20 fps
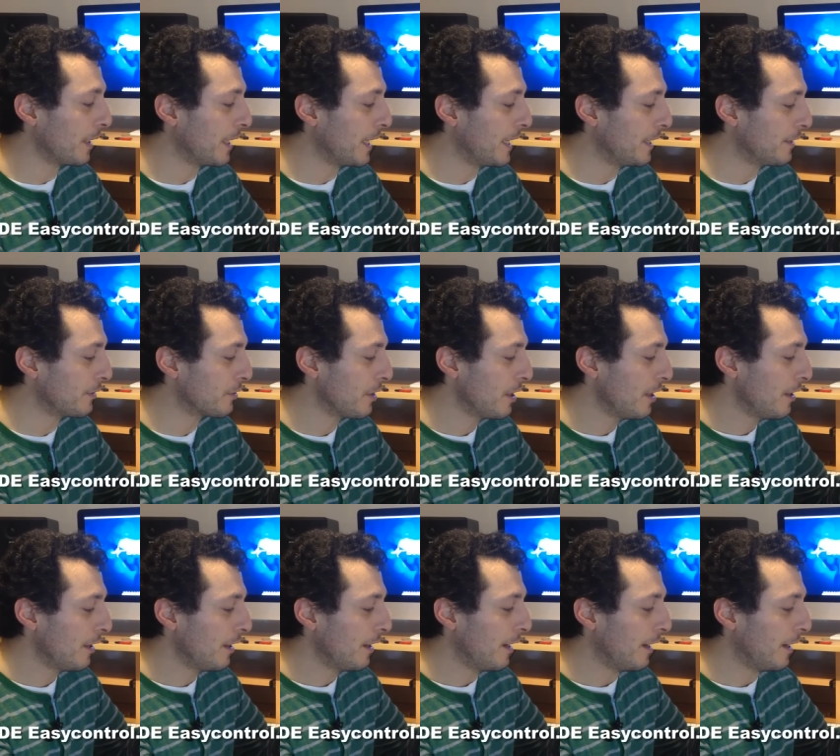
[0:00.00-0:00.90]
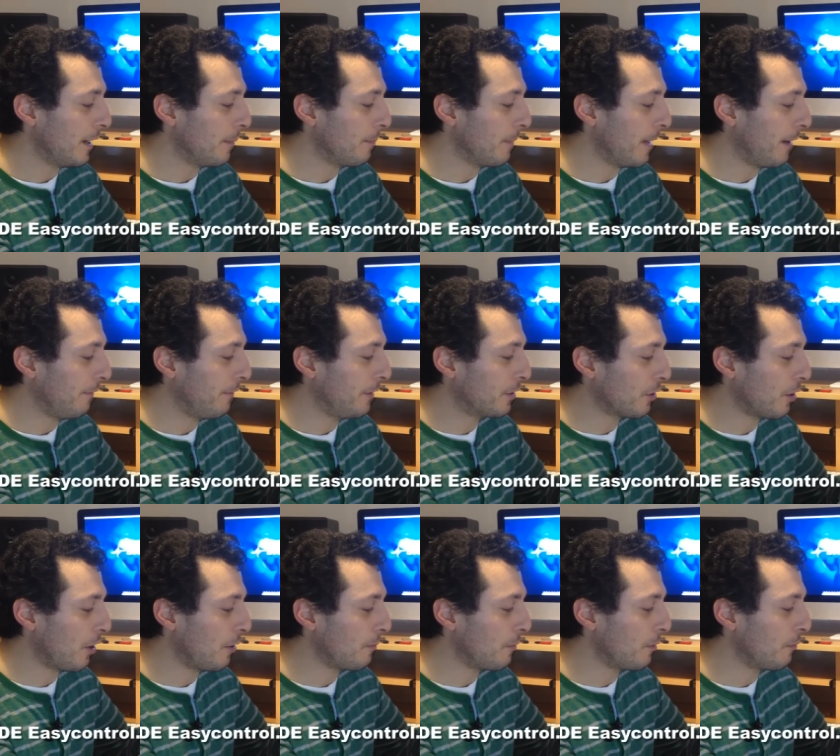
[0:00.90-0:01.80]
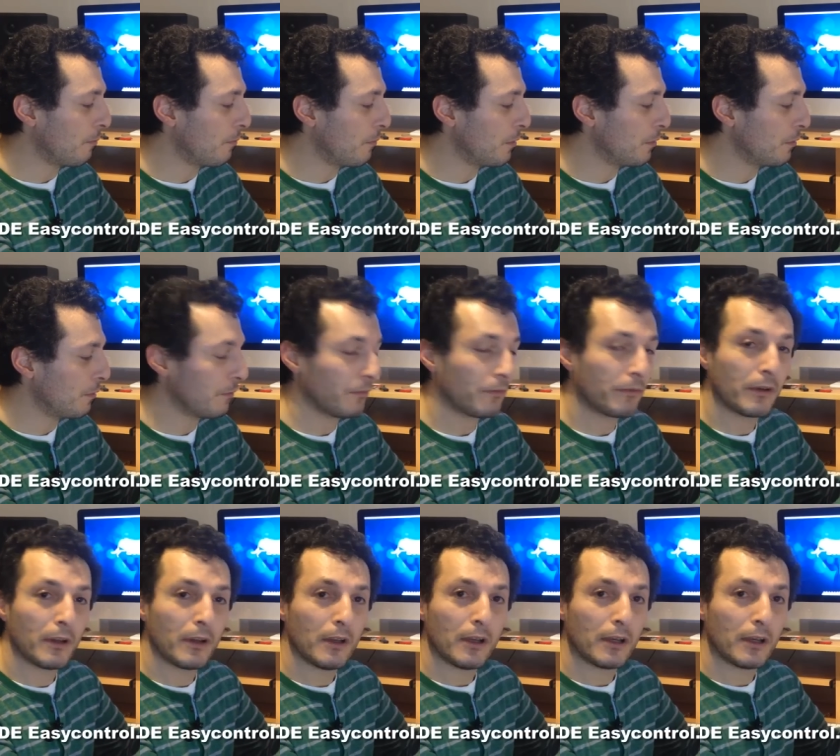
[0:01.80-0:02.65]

is, every time you move